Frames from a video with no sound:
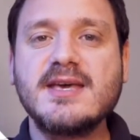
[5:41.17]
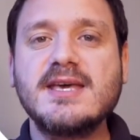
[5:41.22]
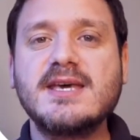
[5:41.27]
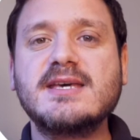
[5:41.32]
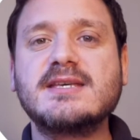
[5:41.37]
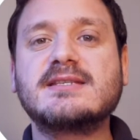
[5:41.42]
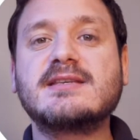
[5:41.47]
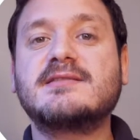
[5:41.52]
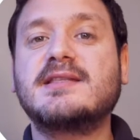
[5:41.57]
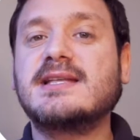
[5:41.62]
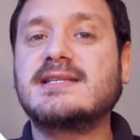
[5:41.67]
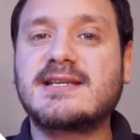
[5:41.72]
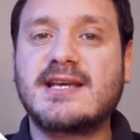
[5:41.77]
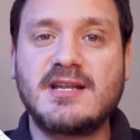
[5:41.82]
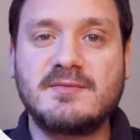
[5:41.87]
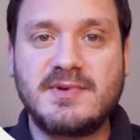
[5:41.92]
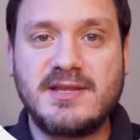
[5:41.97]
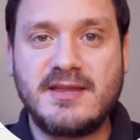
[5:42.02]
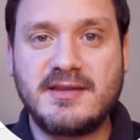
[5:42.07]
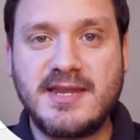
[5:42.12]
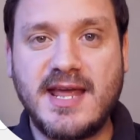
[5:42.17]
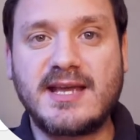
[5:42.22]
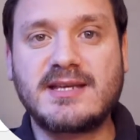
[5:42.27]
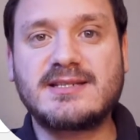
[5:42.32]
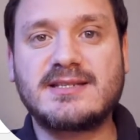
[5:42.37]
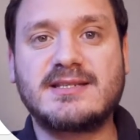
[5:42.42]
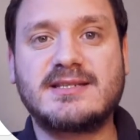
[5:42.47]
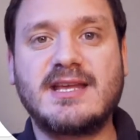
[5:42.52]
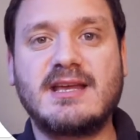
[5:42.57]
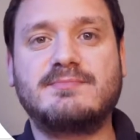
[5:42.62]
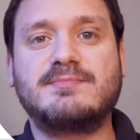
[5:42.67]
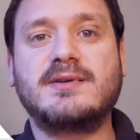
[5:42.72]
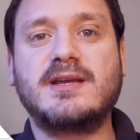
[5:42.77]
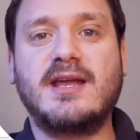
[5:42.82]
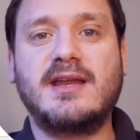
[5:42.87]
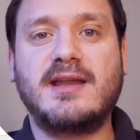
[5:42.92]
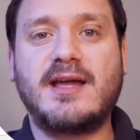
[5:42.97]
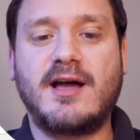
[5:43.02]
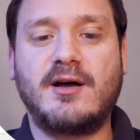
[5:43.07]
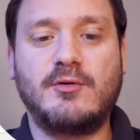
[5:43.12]
So that's going to be the next step
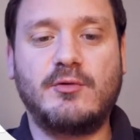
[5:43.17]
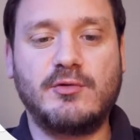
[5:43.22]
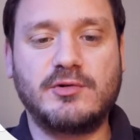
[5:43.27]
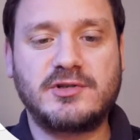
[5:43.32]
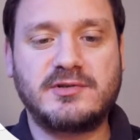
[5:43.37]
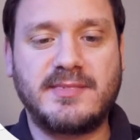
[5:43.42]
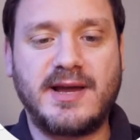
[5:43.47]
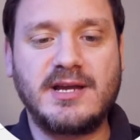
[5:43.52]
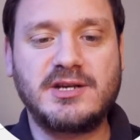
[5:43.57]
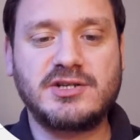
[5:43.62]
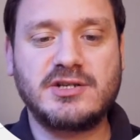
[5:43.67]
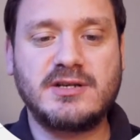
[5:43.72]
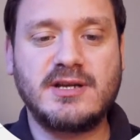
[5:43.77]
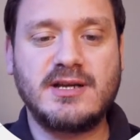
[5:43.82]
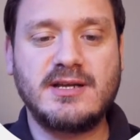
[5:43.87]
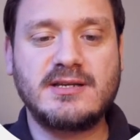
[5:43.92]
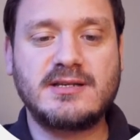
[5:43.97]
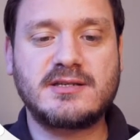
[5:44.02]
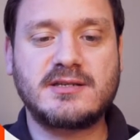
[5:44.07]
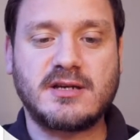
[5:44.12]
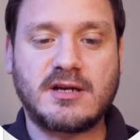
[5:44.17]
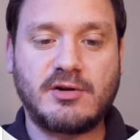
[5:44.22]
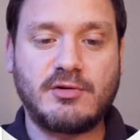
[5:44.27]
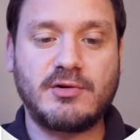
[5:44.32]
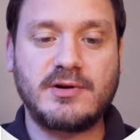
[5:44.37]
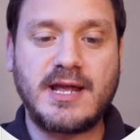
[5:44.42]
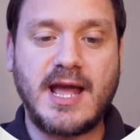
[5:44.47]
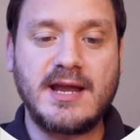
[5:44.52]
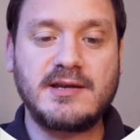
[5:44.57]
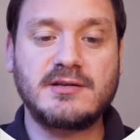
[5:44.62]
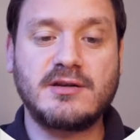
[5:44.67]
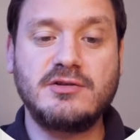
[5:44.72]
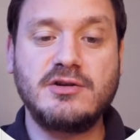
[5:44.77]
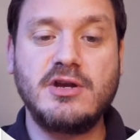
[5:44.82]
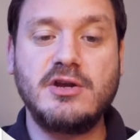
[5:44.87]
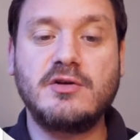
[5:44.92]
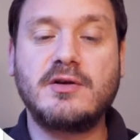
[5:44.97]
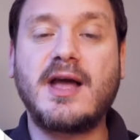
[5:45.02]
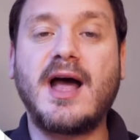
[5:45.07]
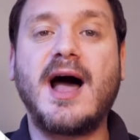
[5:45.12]
in our automation, is to create a
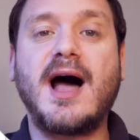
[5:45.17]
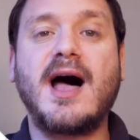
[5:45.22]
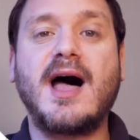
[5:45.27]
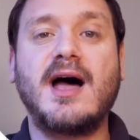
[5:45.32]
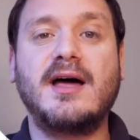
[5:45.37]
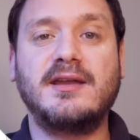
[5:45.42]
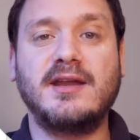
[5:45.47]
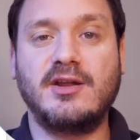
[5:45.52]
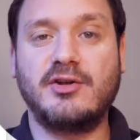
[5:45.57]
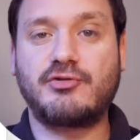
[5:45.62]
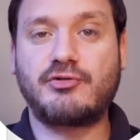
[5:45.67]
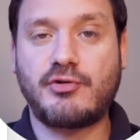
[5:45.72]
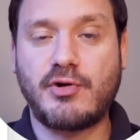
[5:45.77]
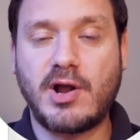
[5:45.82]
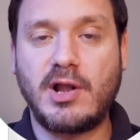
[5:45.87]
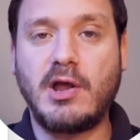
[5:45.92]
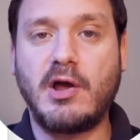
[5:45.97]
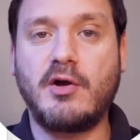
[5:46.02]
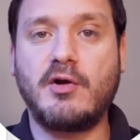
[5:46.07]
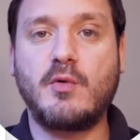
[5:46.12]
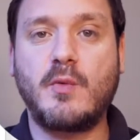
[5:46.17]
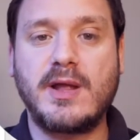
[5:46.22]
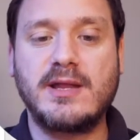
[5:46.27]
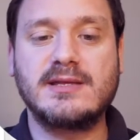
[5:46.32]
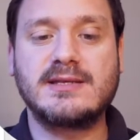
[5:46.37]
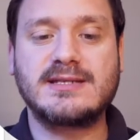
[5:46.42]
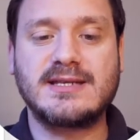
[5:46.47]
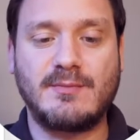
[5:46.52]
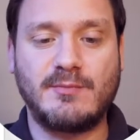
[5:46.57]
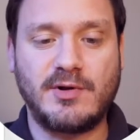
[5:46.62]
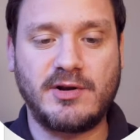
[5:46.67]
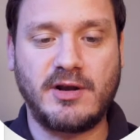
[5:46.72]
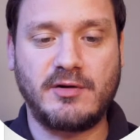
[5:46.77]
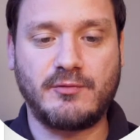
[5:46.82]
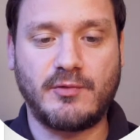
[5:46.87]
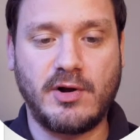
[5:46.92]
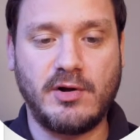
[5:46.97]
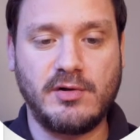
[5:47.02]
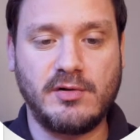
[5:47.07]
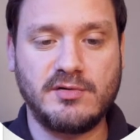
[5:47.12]
new card in Trello when someone
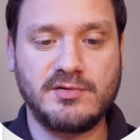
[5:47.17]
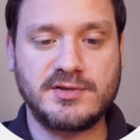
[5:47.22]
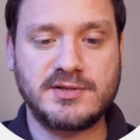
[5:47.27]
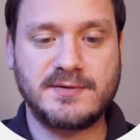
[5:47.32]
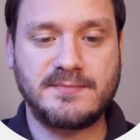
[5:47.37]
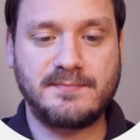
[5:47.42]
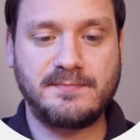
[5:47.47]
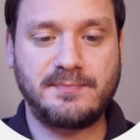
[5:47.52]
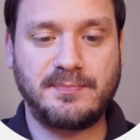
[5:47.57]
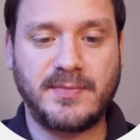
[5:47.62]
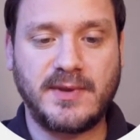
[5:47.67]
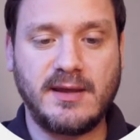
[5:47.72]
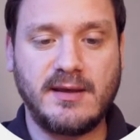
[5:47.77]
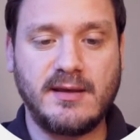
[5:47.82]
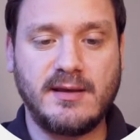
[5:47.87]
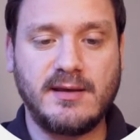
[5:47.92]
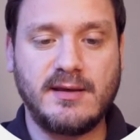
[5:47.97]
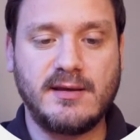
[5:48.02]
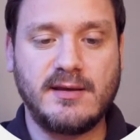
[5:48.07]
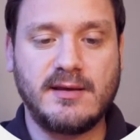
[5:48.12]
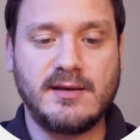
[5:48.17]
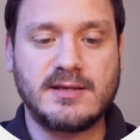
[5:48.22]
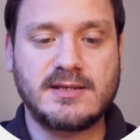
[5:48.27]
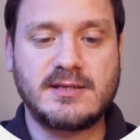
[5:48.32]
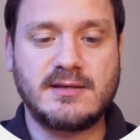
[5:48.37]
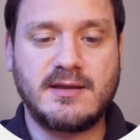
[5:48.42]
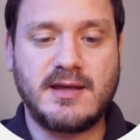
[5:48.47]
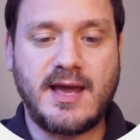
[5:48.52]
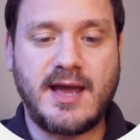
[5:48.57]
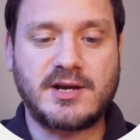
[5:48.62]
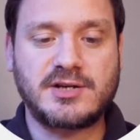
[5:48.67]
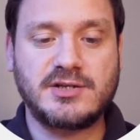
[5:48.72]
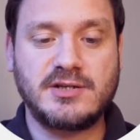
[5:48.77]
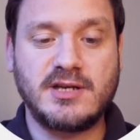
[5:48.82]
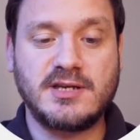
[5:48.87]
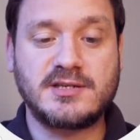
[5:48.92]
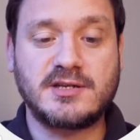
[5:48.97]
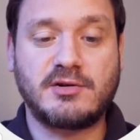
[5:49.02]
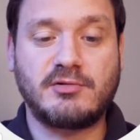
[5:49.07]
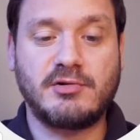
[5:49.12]
enrolls. So the action
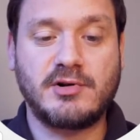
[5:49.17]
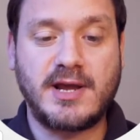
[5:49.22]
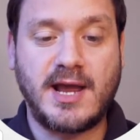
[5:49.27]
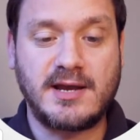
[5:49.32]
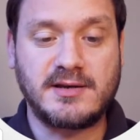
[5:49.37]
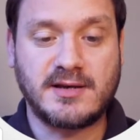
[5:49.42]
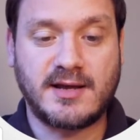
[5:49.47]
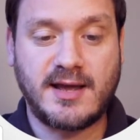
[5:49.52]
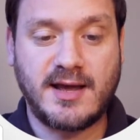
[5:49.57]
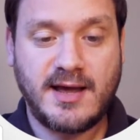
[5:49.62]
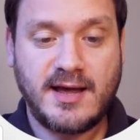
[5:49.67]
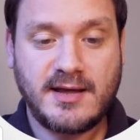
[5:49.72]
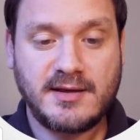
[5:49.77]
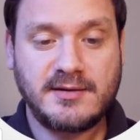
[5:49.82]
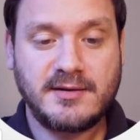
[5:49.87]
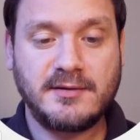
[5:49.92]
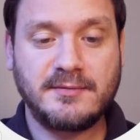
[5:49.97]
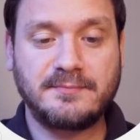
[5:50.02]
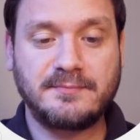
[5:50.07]
is to create a card.